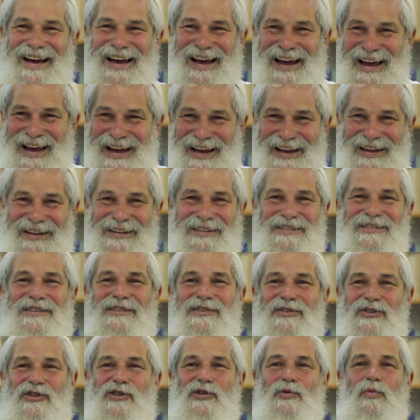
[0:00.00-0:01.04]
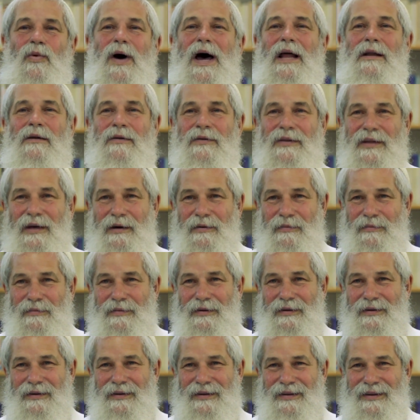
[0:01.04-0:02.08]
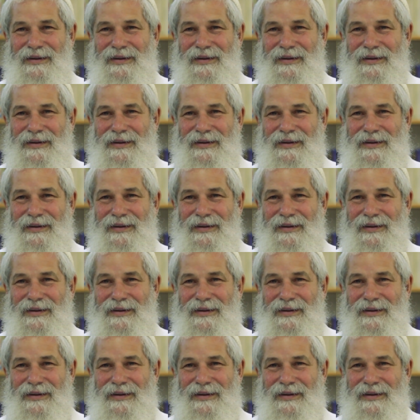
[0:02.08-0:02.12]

and swallowed them